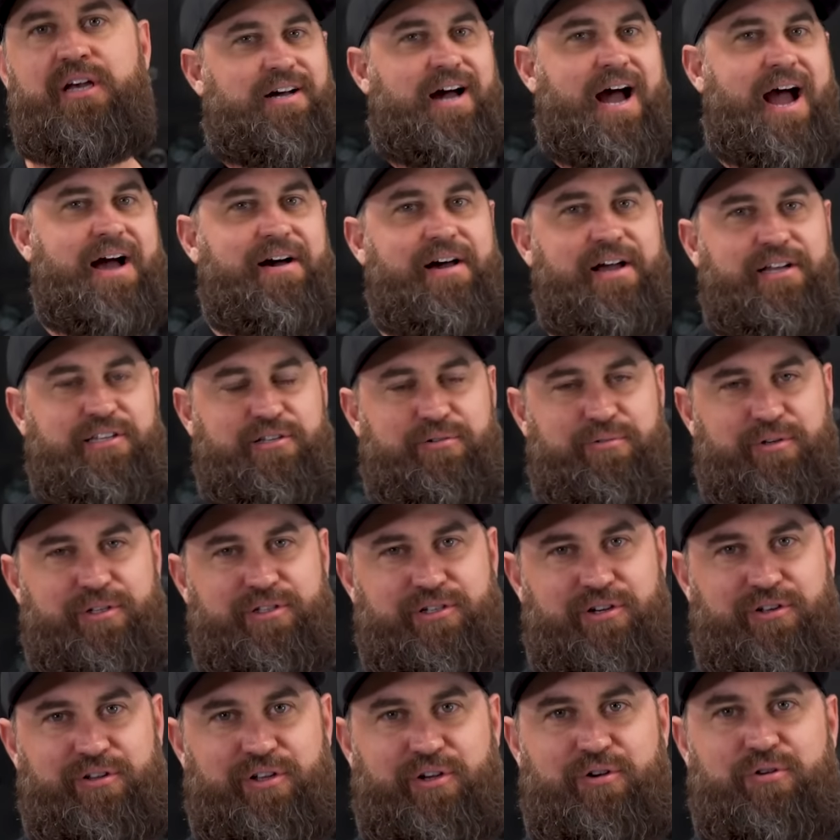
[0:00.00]
I like to
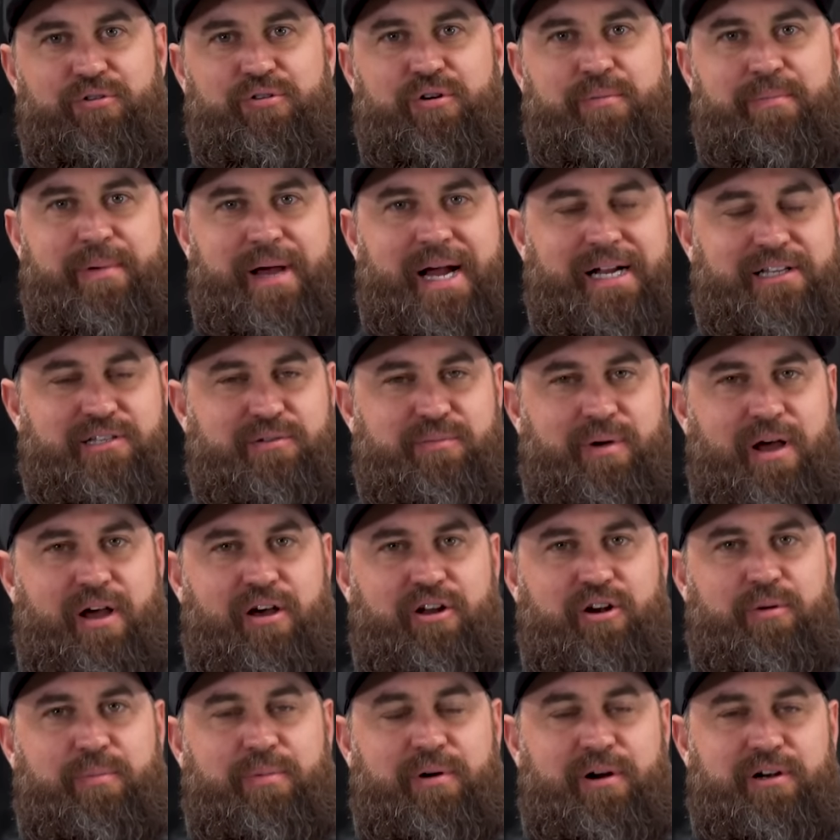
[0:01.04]
return the coolant back to my
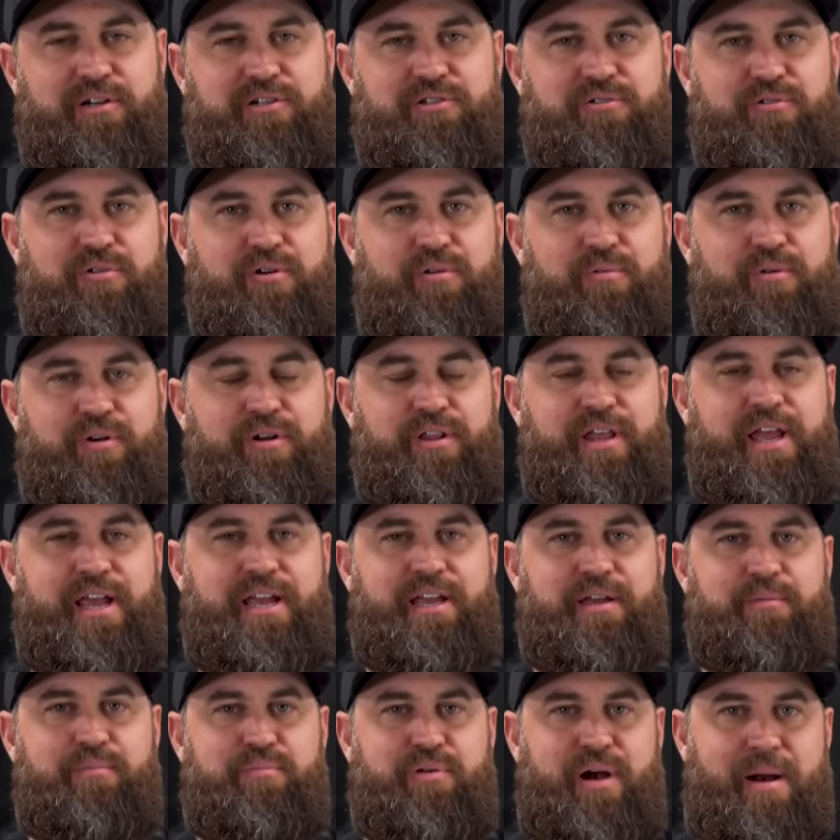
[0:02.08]
auto parts store where they
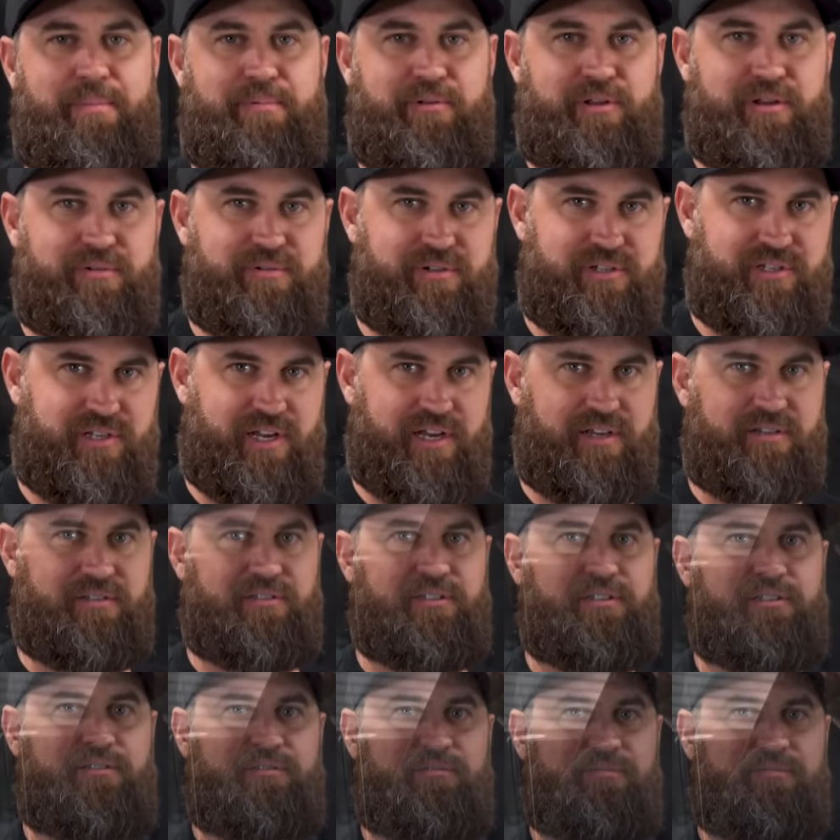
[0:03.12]
can properly recycle it.